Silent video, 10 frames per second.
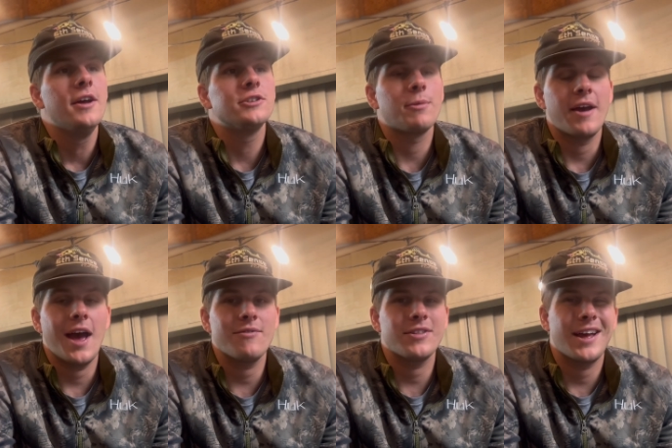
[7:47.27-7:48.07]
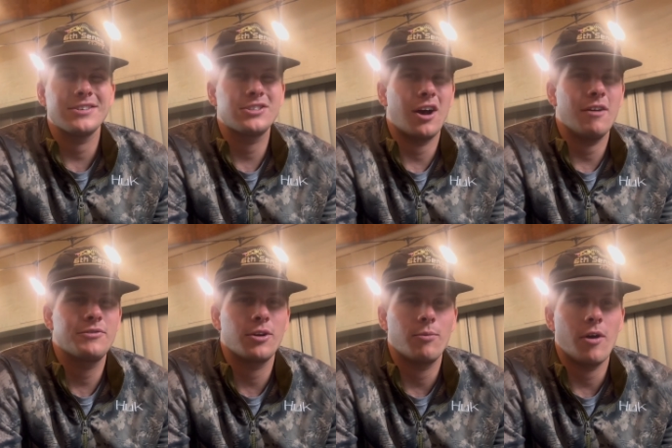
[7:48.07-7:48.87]
So by having that
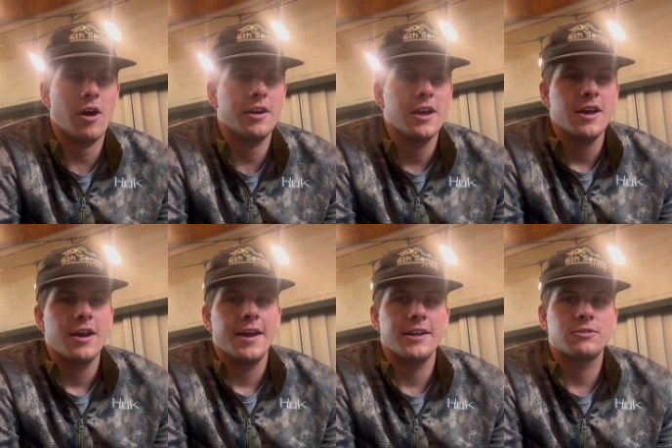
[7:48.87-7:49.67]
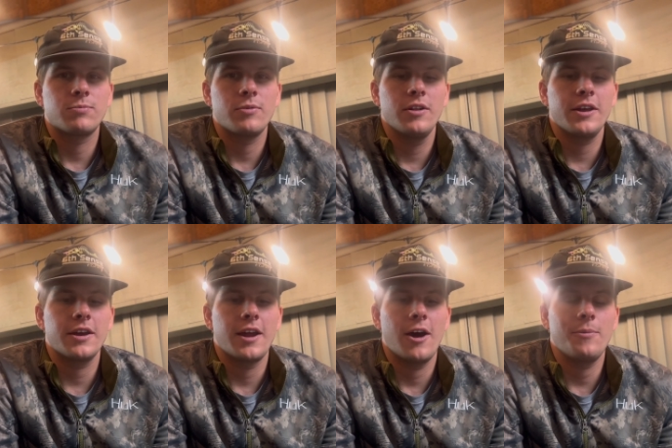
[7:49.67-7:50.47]
softer rod, it's really
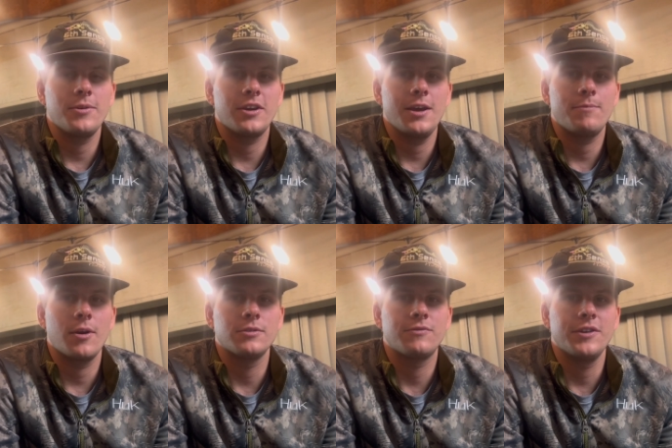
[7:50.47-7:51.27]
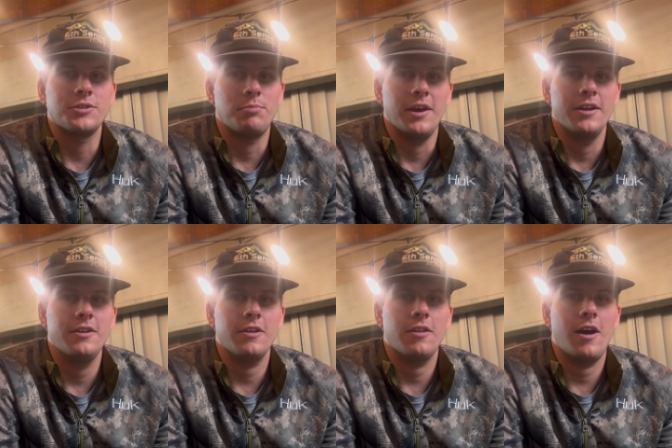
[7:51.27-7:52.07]
going to help you keep those fish
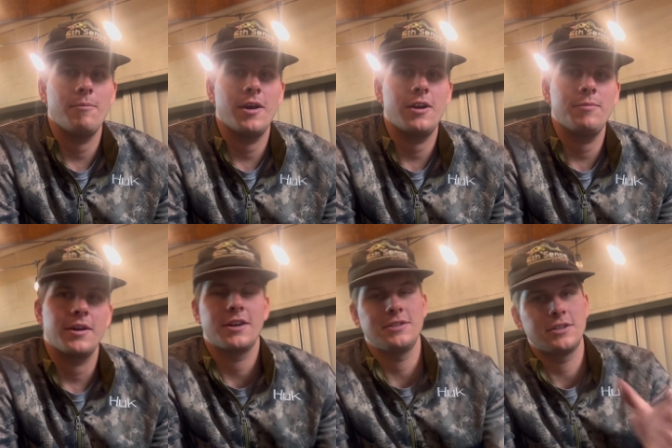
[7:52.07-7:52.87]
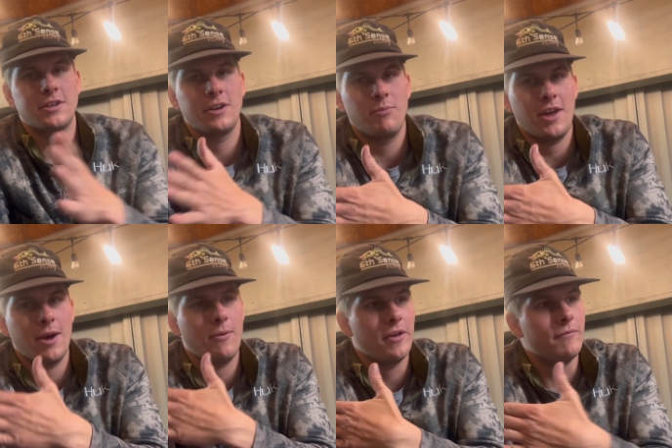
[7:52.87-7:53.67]
pinned a lot better, because it's going to be
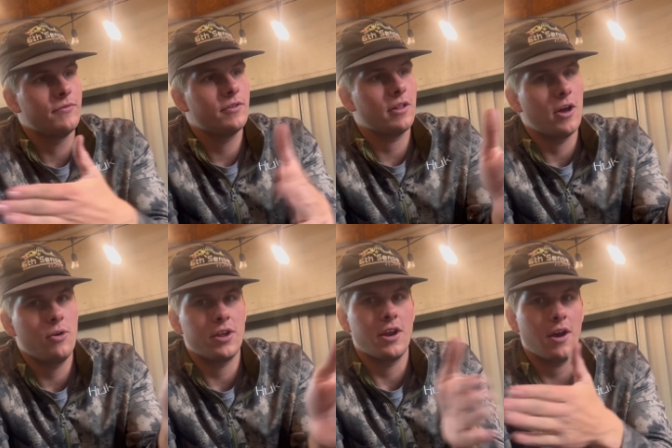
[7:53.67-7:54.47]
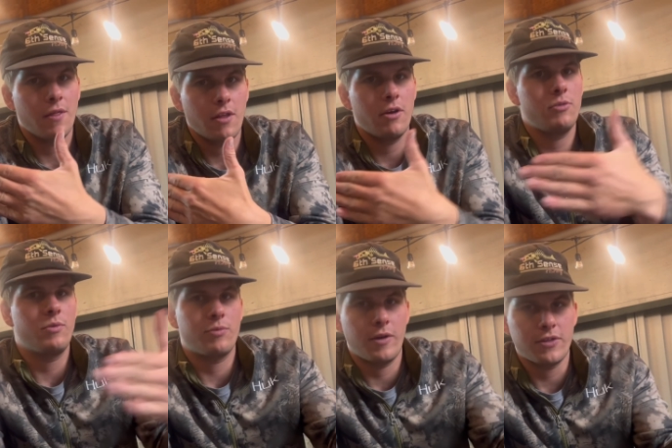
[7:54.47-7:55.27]
able to load and unload
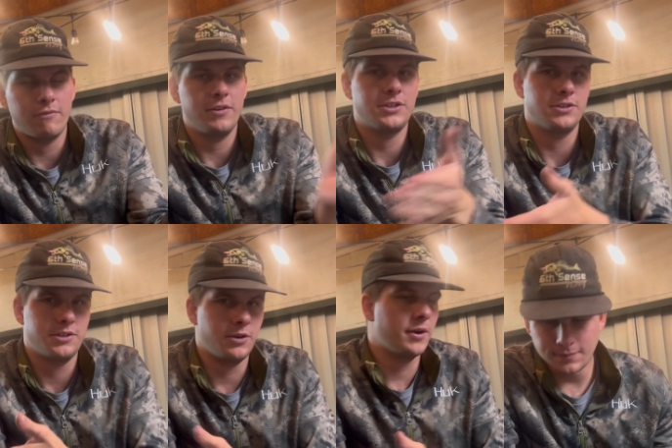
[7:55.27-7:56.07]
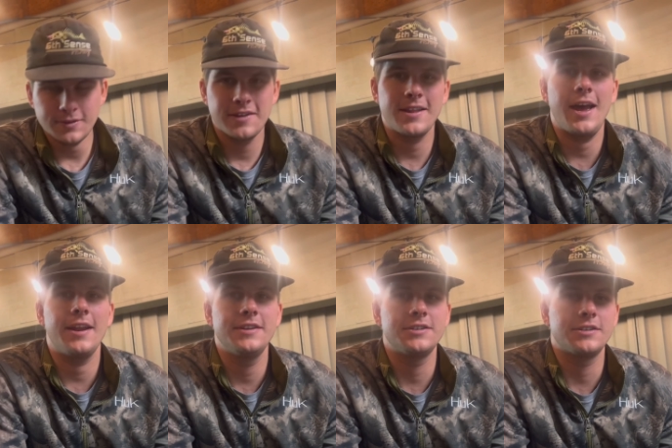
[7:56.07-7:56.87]
with what the fish is doing. And
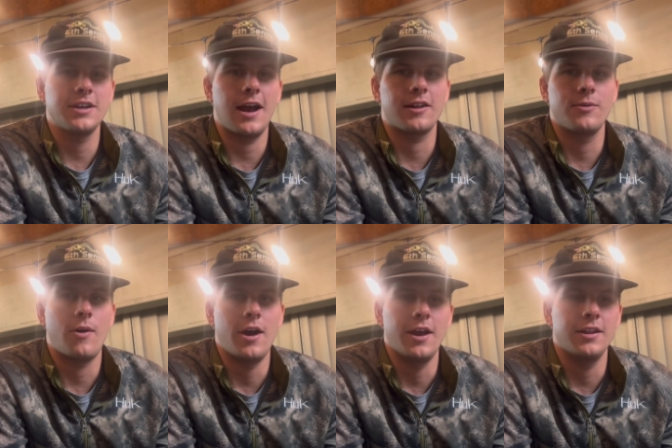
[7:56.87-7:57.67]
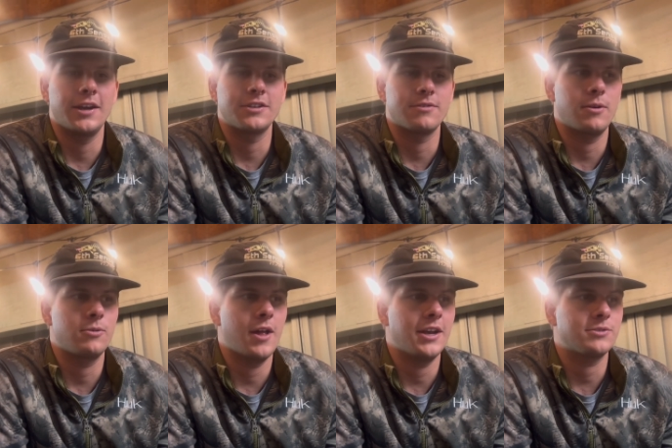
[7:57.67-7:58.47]
that is exactly why I like to throw
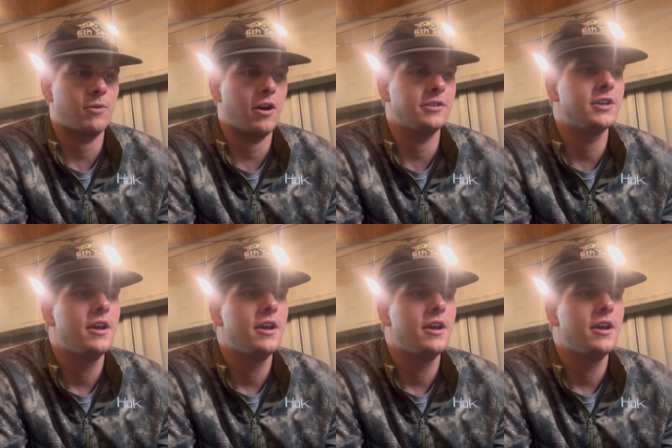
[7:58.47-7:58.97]
glass rods.